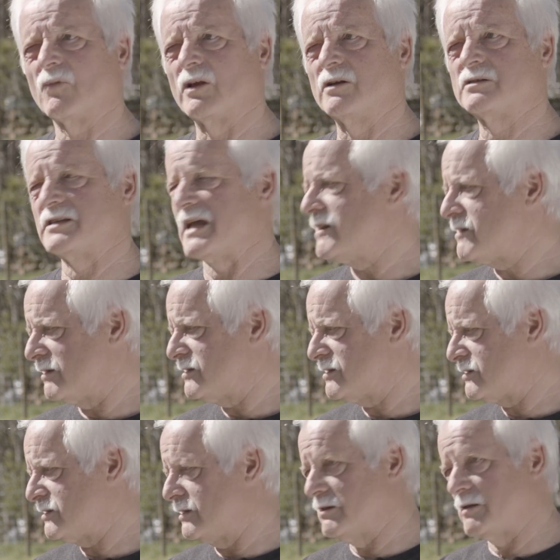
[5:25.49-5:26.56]

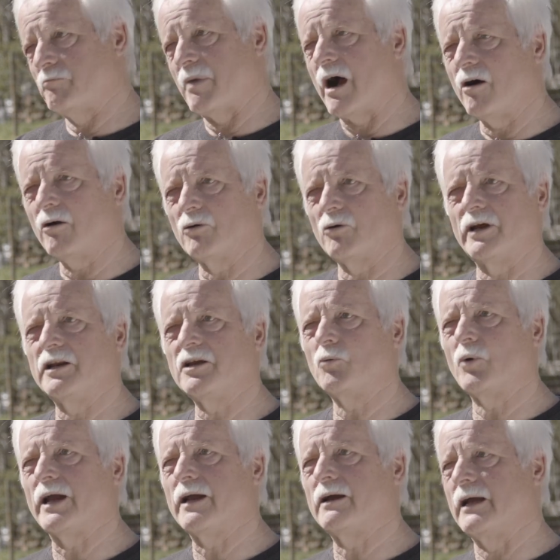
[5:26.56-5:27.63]
centers in the bowel or
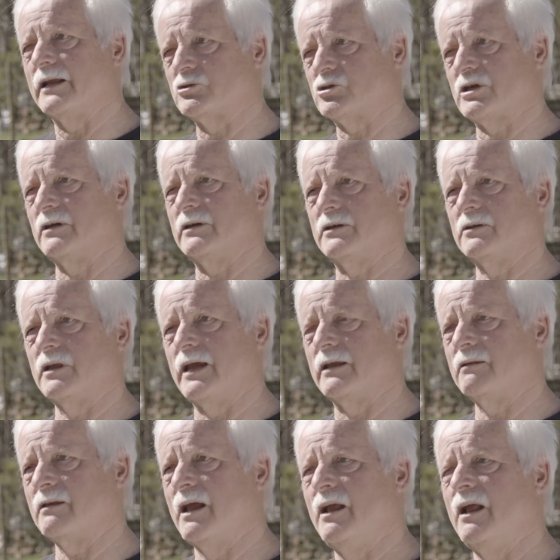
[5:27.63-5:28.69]
anywhere,
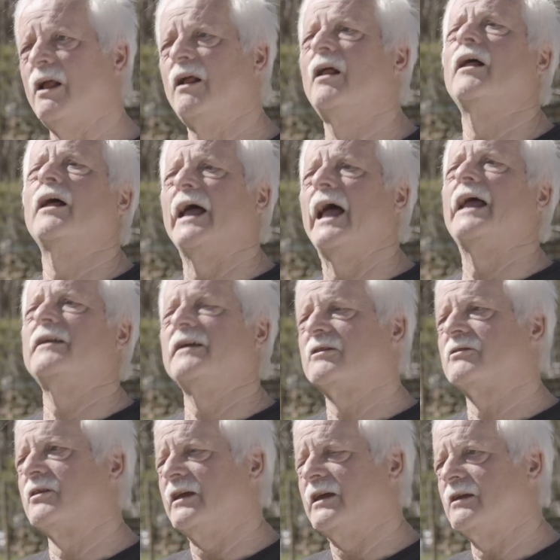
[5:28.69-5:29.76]
and
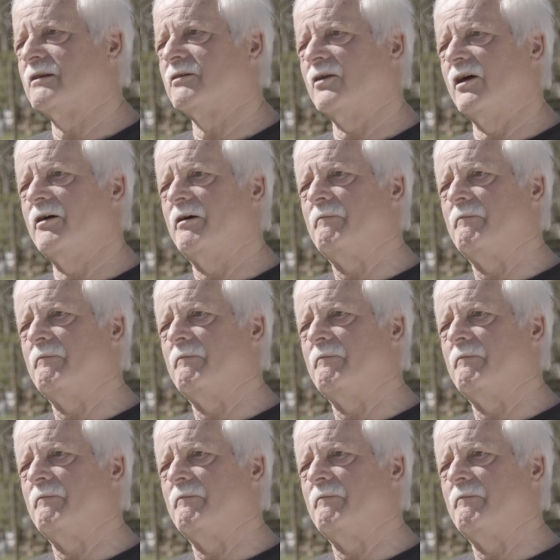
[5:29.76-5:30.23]
it